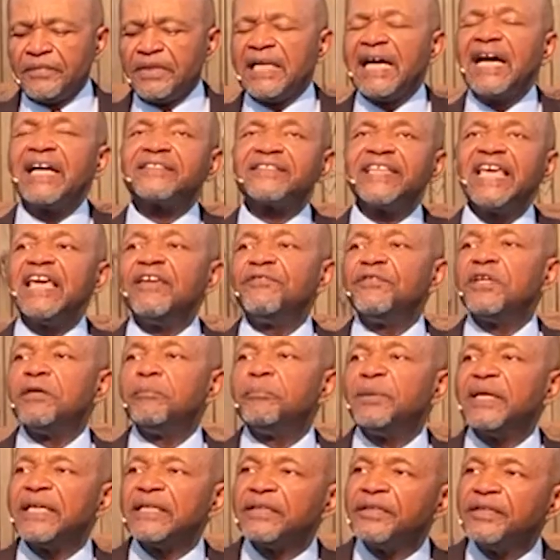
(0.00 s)
Octavia
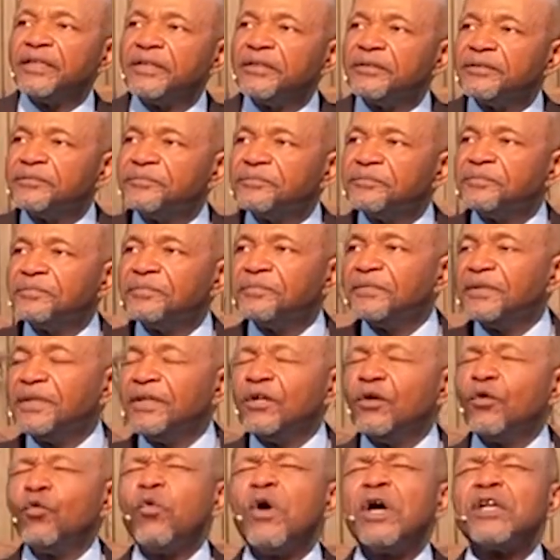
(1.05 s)
Butler.
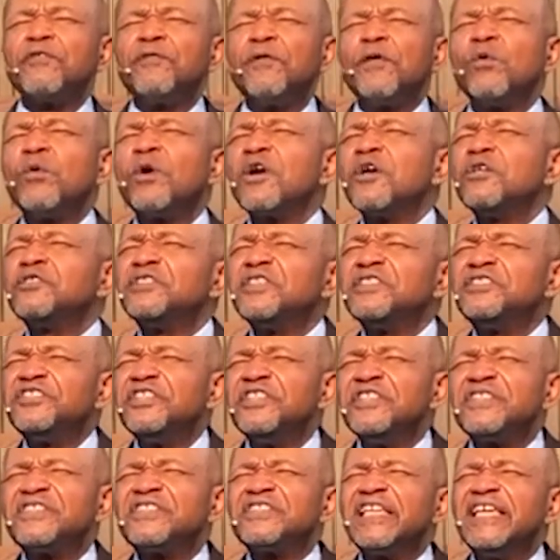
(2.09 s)
Wonderful words that
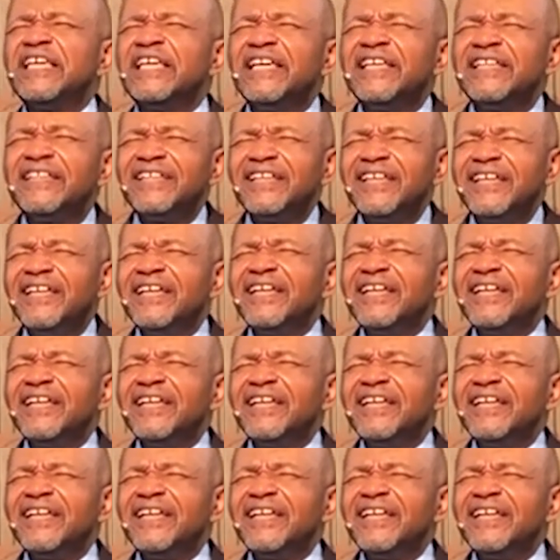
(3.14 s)
she said.